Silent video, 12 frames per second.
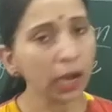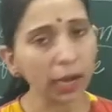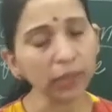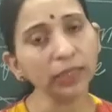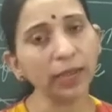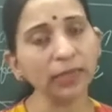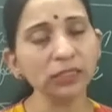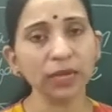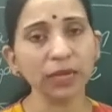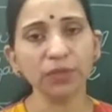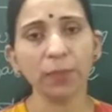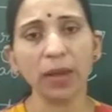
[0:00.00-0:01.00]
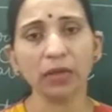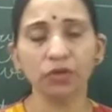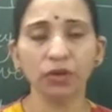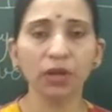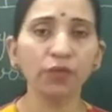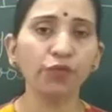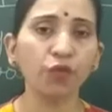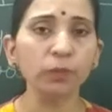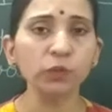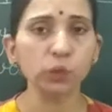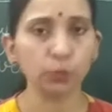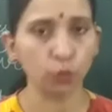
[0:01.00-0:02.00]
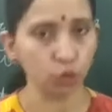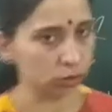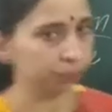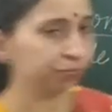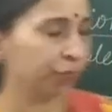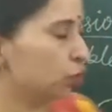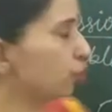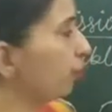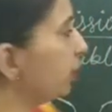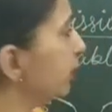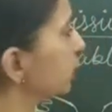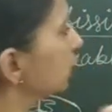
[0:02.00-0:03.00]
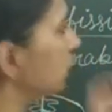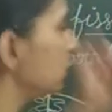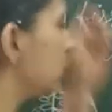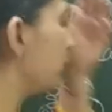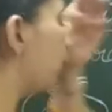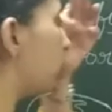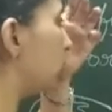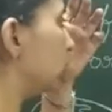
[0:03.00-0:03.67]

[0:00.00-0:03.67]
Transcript: At that time, the bacteria form spores. So we'll discuss the